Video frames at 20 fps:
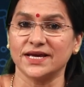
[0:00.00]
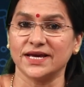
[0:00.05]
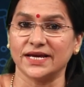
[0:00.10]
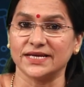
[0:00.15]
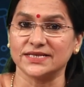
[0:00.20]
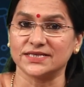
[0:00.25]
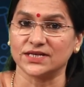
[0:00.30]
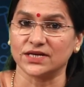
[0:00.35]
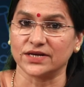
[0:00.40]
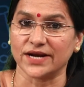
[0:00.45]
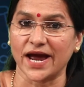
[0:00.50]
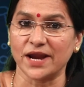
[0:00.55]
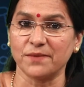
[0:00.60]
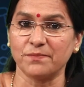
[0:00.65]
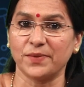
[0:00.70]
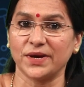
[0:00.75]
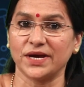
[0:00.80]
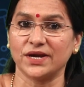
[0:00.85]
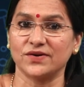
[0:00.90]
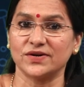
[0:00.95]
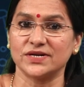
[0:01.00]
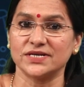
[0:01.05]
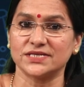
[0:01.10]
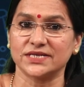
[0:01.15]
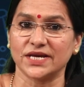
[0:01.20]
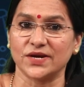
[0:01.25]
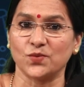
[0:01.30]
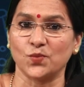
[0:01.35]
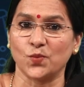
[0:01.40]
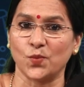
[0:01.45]
his
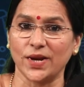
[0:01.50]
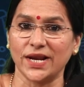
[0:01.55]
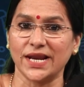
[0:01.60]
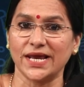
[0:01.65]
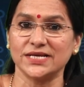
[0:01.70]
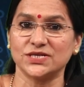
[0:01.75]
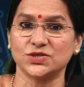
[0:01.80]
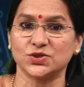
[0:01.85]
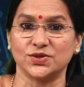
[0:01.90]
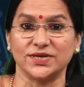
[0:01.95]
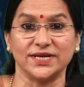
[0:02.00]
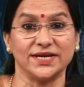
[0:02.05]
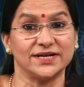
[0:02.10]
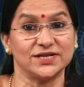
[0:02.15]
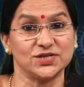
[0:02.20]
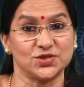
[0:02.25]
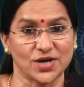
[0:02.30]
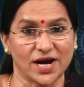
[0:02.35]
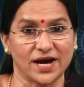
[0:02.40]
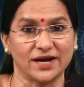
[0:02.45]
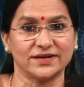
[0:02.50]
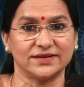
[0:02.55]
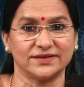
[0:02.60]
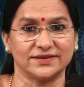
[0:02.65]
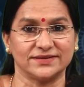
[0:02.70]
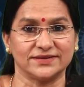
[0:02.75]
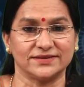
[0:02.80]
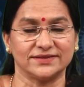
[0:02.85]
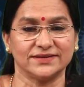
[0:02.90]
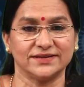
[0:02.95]
grandparents in village near
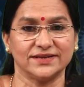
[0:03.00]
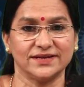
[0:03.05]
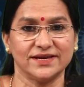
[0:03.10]
Jharkhand.